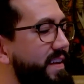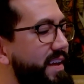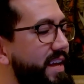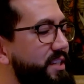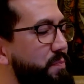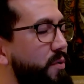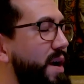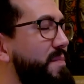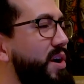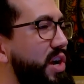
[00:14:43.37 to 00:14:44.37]
His
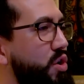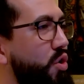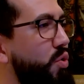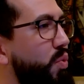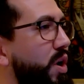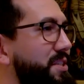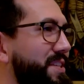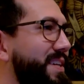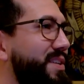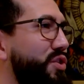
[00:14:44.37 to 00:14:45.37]
primary goal
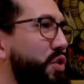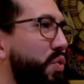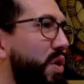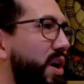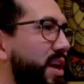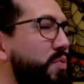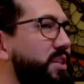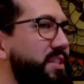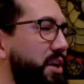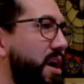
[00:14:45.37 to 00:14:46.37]
wasn't to, he
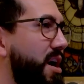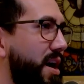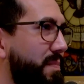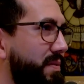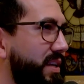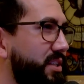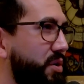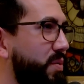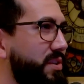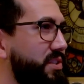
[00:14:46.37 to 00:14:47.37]
wasn't a cop. His
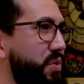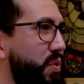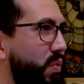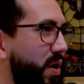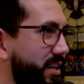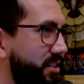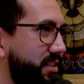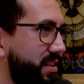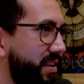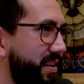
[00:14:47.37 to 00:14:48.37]
goal wasn't to
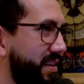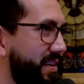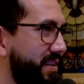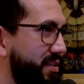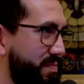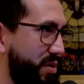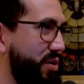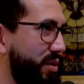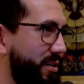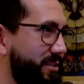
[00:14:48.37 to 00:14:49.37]
arrest the
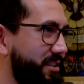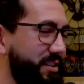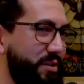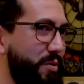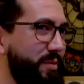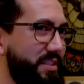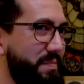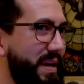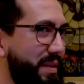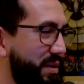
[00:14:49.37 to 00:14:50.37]
murderers. His goal was to
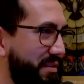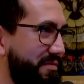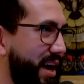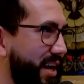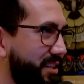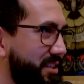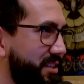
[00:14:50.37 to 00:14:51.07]
make them confess.